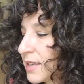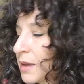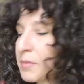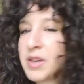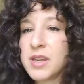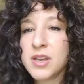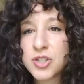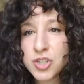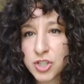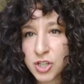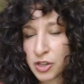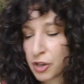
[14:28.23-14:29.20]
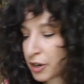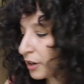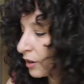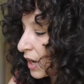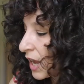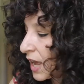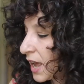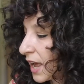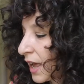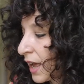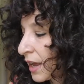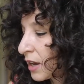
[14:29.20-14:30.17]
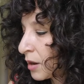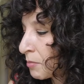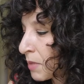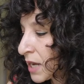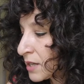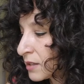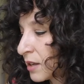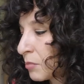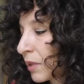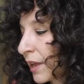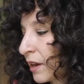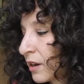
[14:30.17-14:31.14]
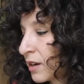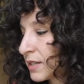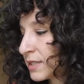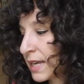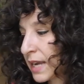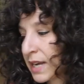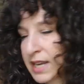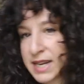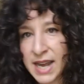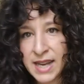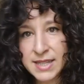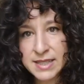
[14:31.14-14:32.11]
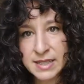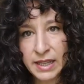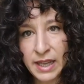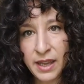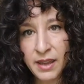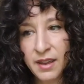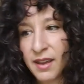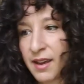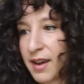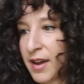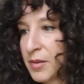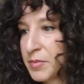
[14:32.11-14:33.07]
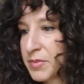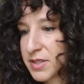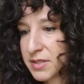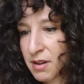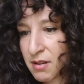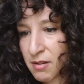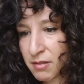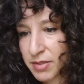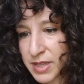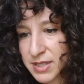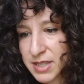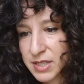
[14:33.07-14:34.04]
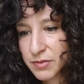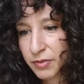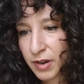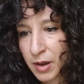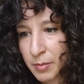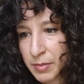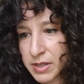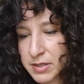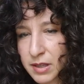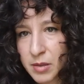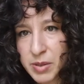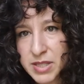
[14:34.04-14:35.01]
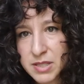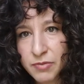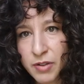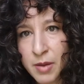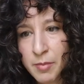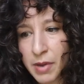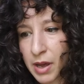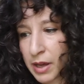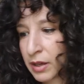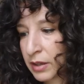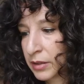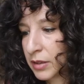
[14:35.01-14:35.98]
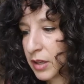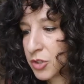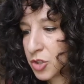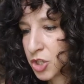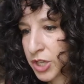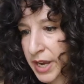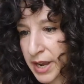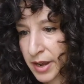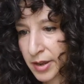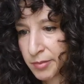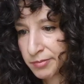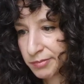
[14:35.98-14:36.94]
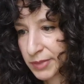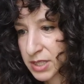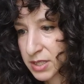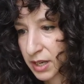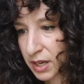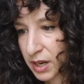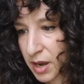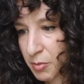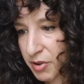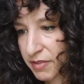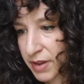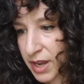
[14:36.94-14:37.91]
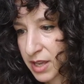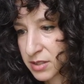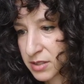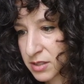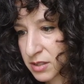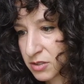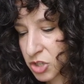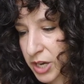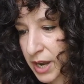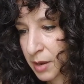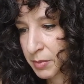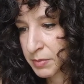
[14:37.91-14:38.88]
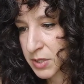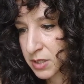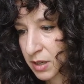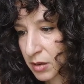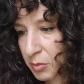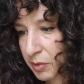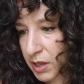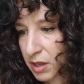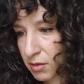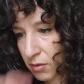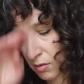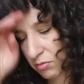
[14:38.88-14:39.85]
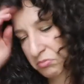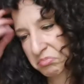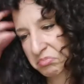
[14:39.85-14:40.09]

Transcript: Sammy Sheeler and mandolin player Danny Nicely. Um, so this is from, this clip is from a jam. It's like an improvised jam. I'm just going to play you